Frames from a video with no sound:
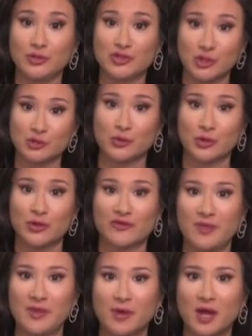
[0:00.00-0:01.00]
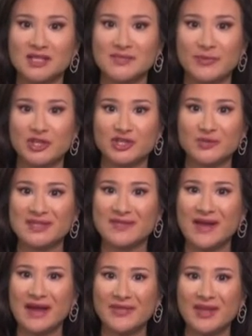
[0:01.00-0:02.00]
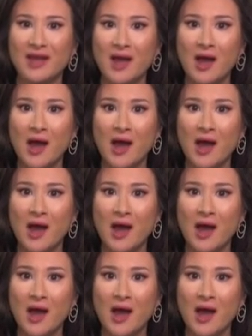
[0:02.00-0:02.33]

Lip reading: and so do a lot of people I speak to, is the fact that